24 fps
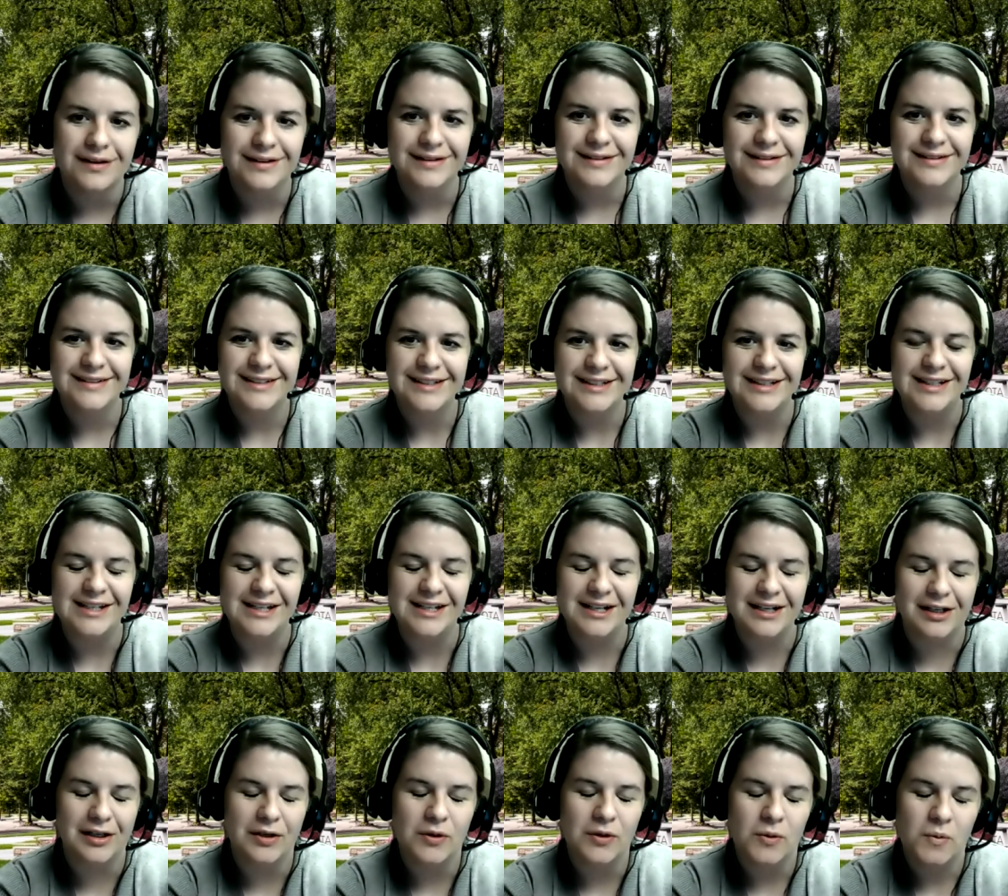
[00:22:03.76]
eating
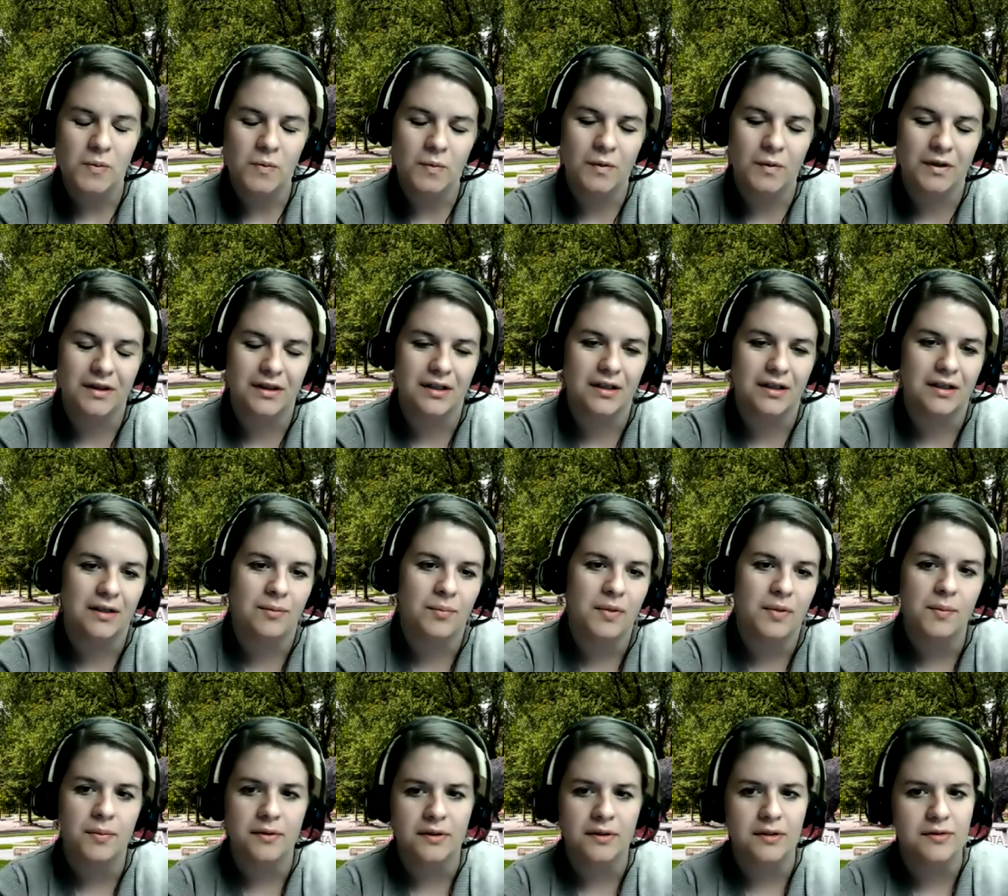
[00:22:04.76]
within. Sounds oh, and
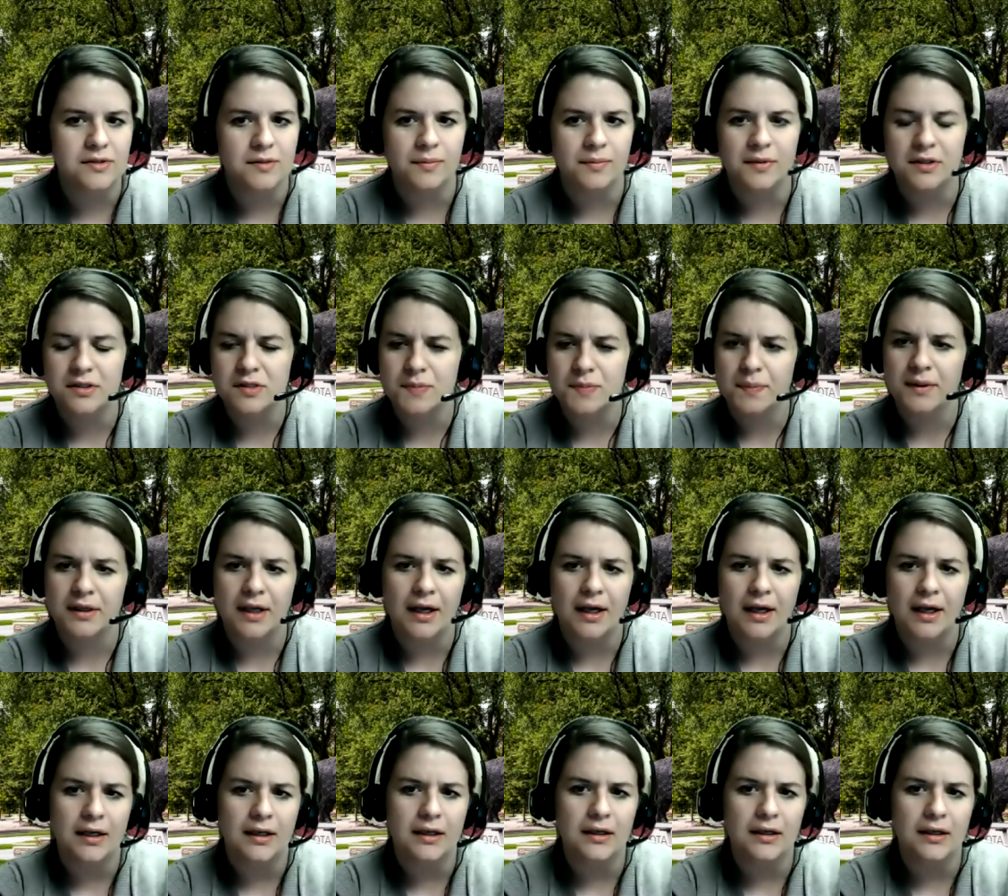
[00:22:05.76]
people good. use them in spaghetti.